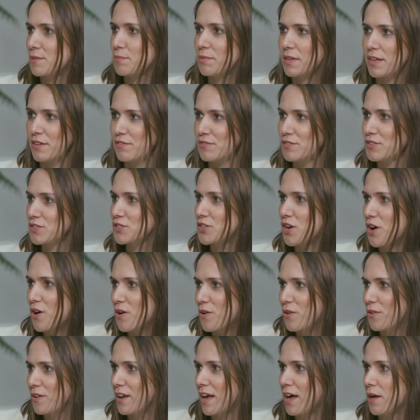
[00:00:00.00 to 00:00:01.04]
and a playful
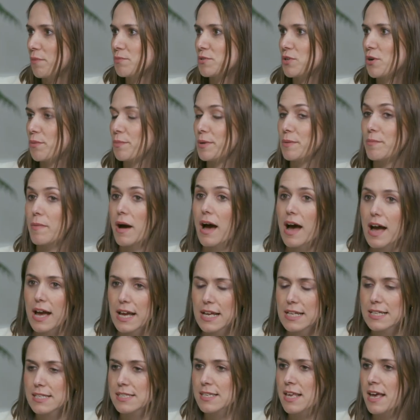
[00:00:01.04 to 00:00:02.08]
tone helps open
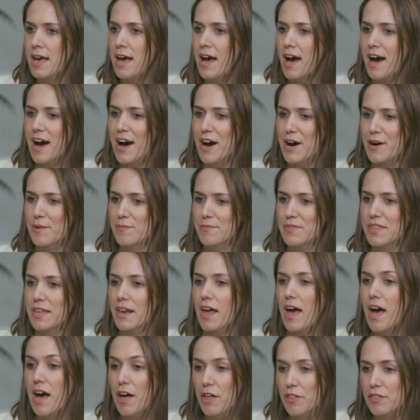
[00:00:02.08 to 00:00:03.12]
minds. Um, that
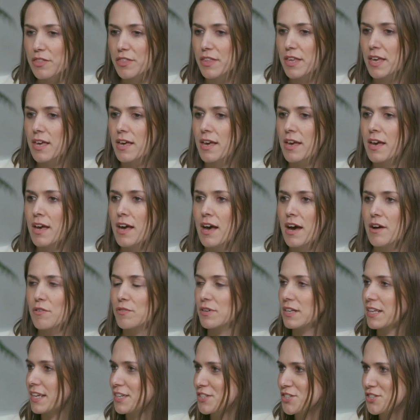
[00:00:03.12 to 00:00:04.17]
a healthy
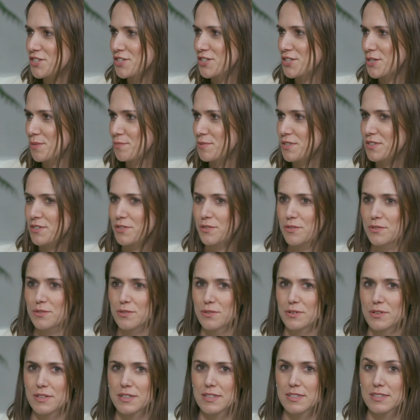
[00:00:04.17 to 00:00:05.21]
relationship
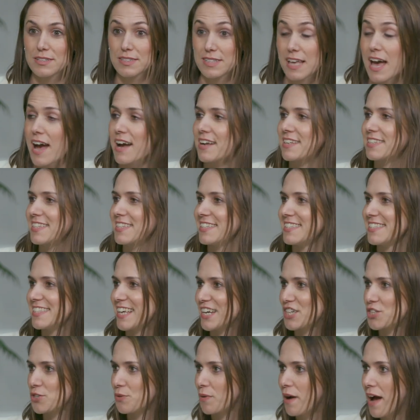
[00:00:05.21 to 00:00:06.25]
to sex and
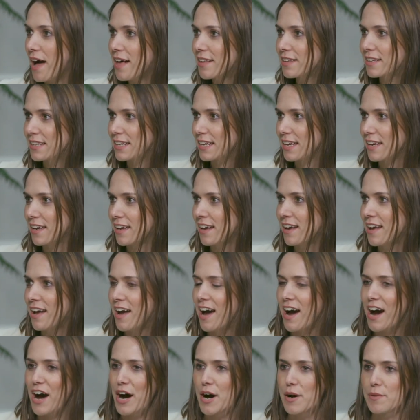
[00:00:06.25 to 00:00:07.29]
sexuality
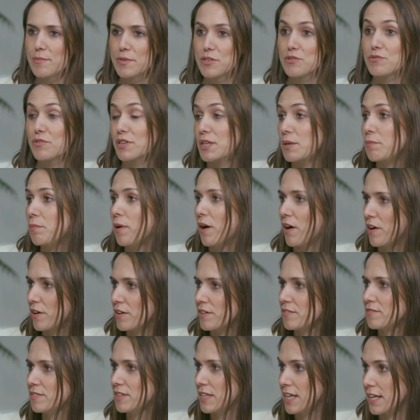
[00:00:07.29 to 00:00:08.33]
mm-hmm. um, is really part
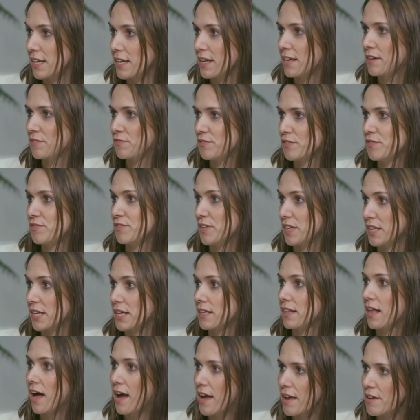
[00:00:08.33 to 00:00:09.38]
of leading a
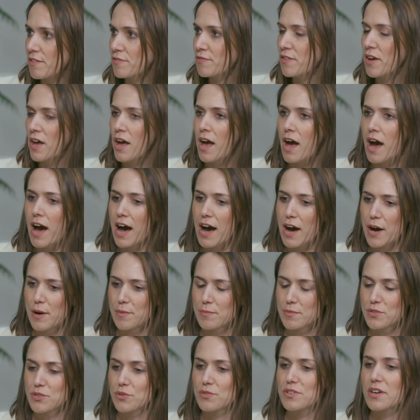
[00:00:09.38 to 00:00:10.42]
fulfilling life.
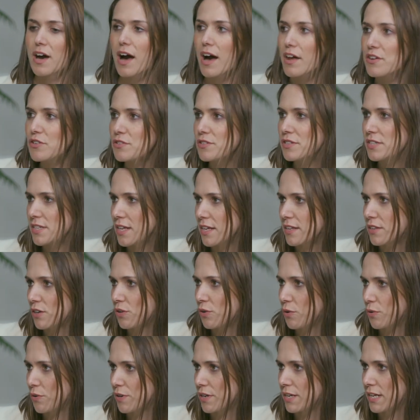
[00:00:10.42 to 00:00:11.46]
Um, so to understand the
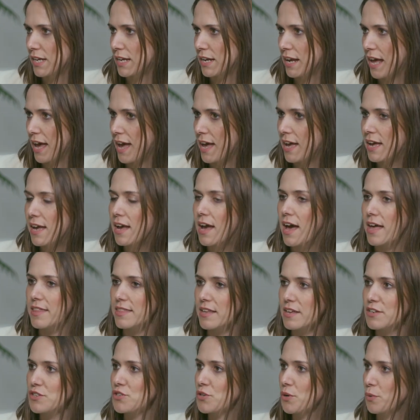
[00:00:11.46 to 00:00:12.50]
core DNA and
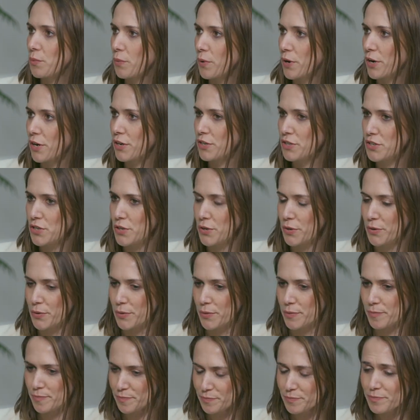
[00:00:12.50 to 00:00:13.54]
then to work
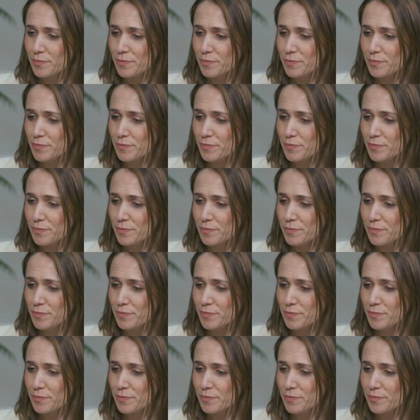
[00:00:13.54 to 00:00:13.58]
to